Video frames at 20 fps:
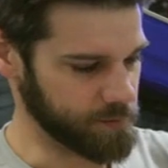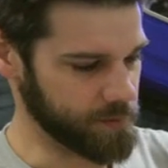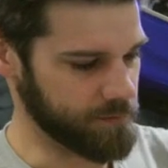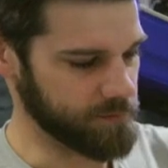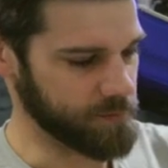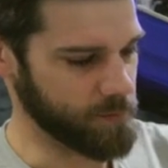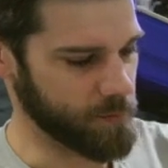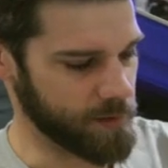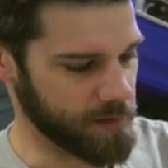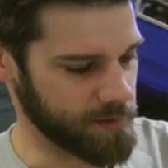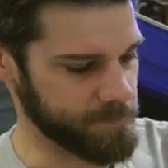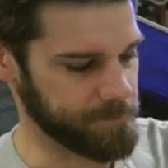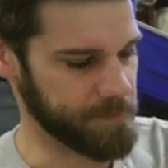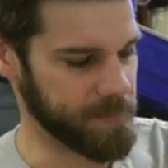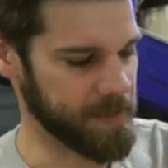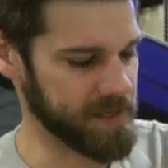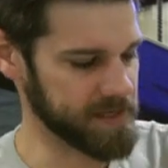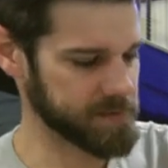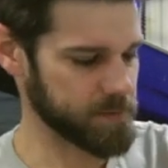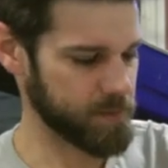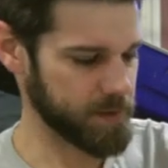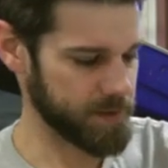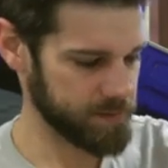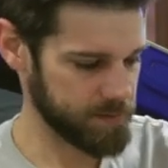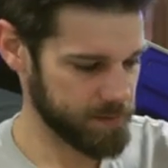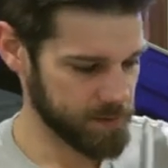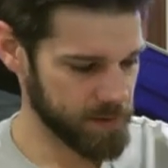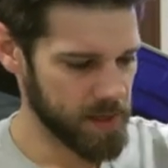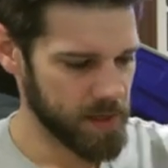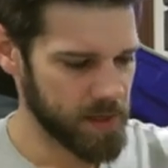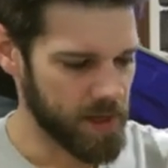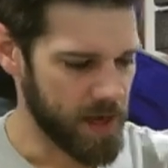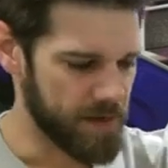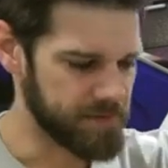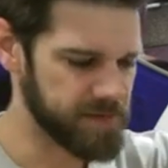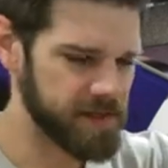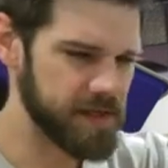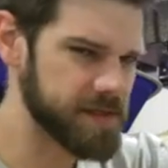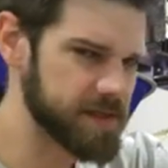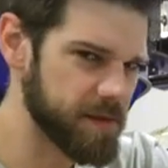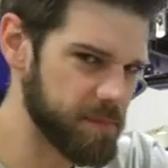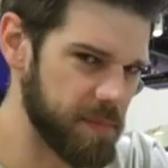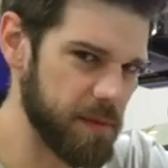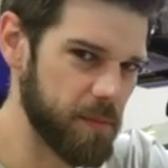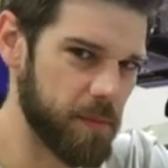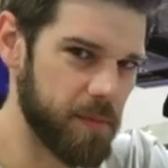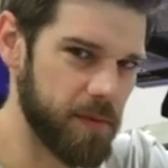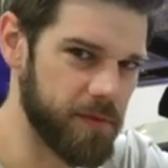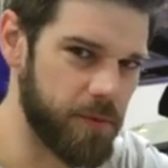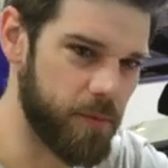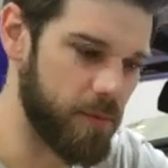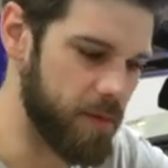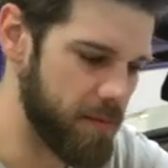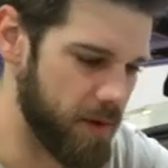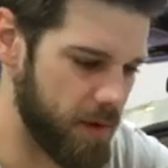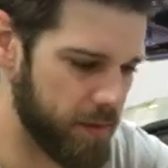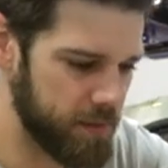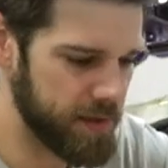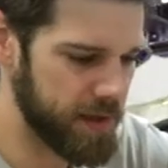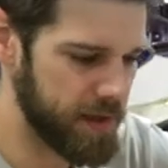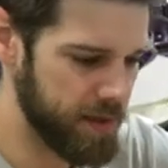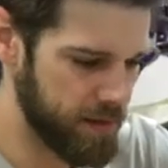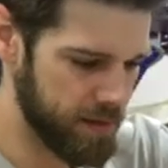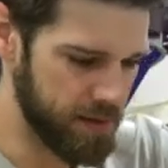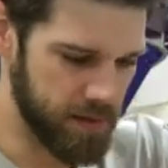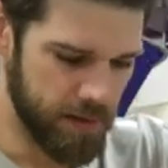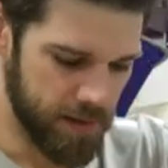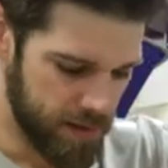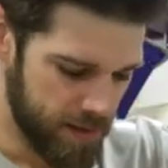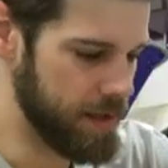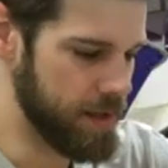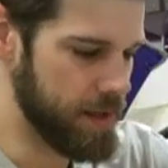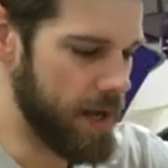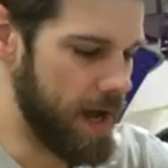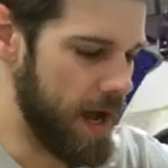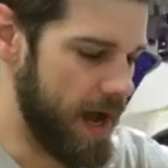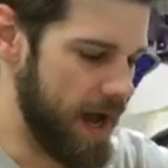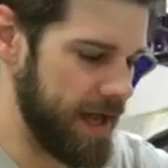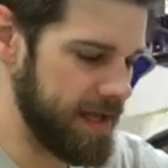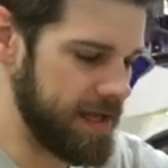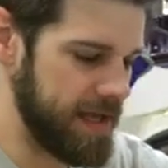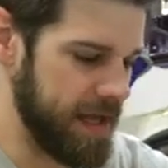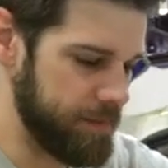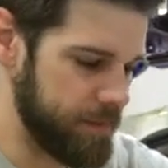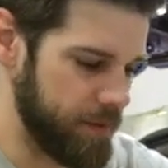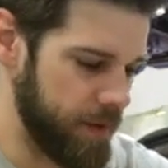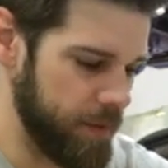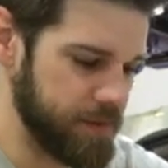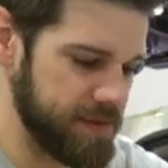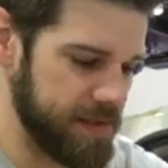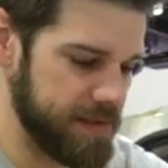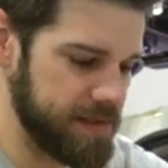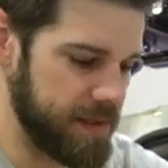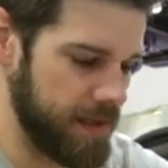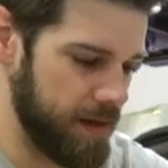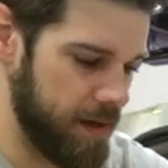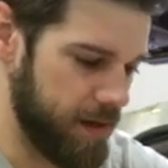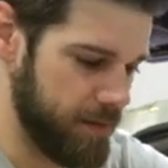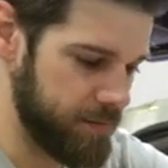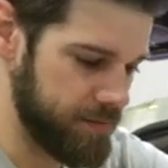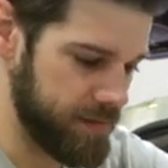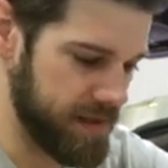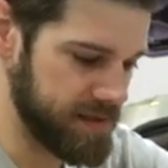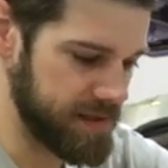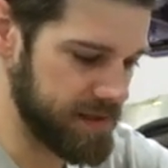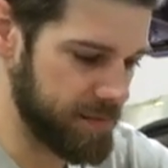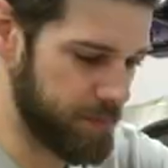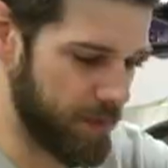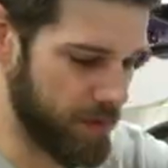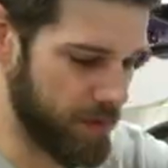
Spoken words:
do whatever you want. This one, I've seen some people put the remote in here. I keep koozies in here. This is a